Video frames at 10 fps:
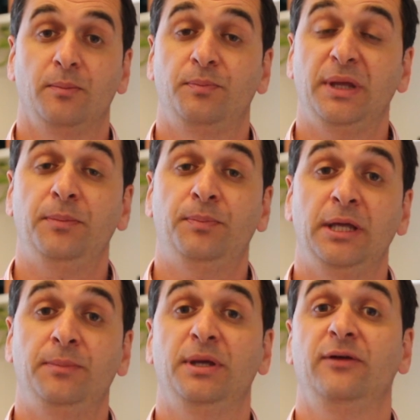
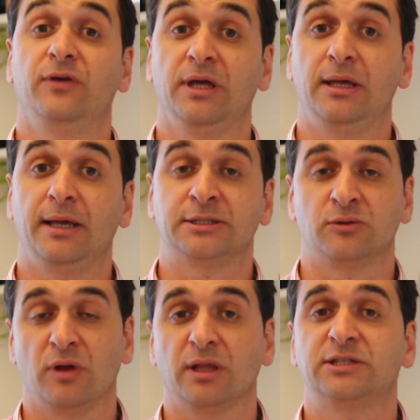BPPV is a
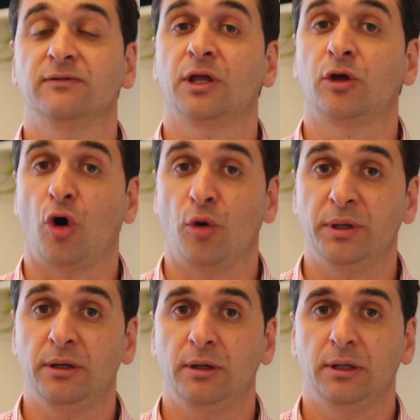relatively
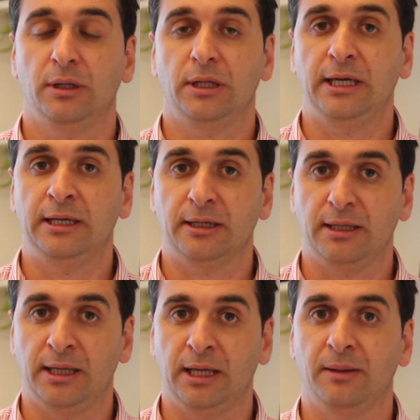common inner
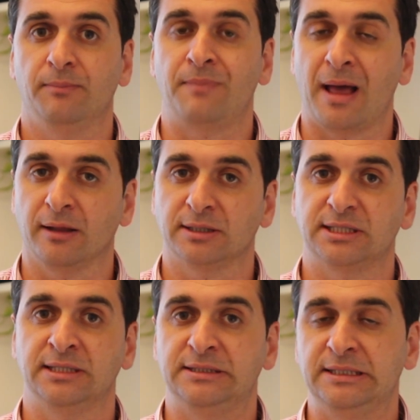ear
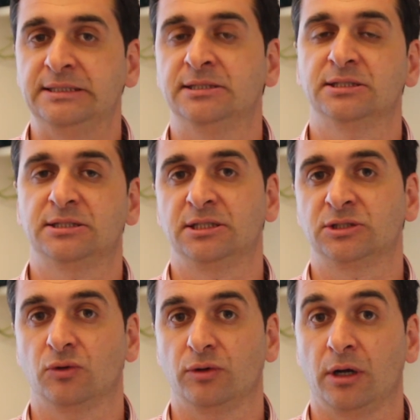balance and dizziness
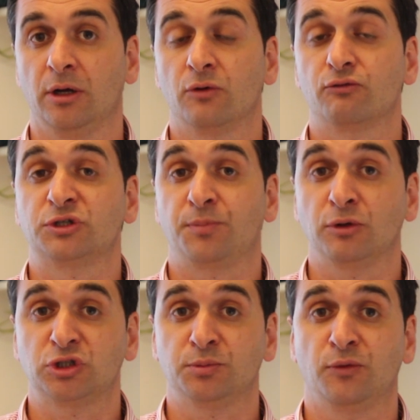disorder,
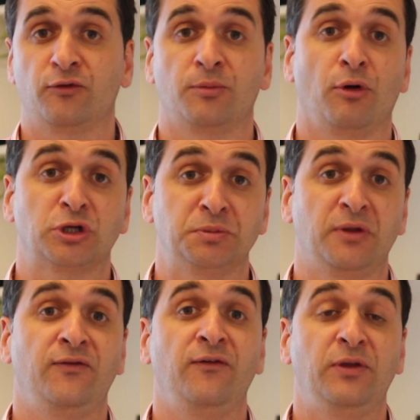responsible for
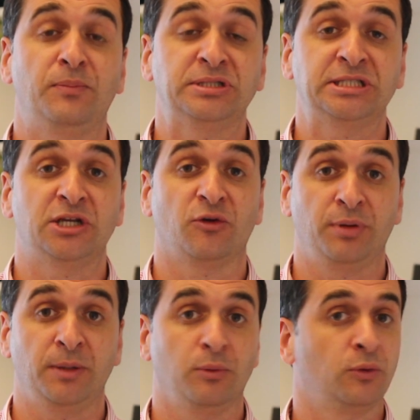approximately 50% of
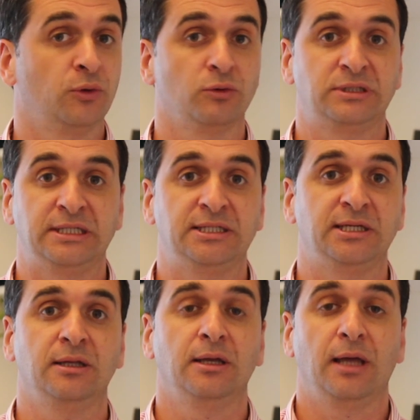people with all
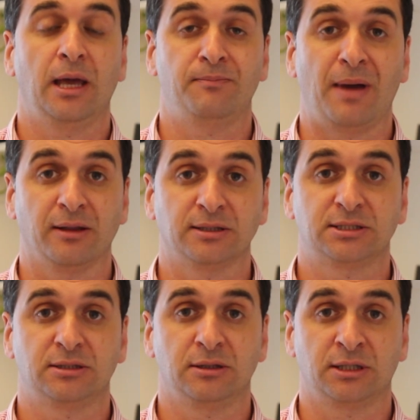dizzy and
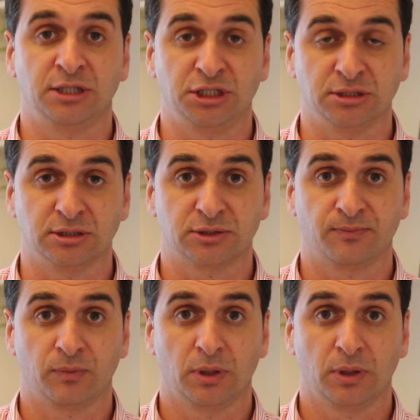balance conditions.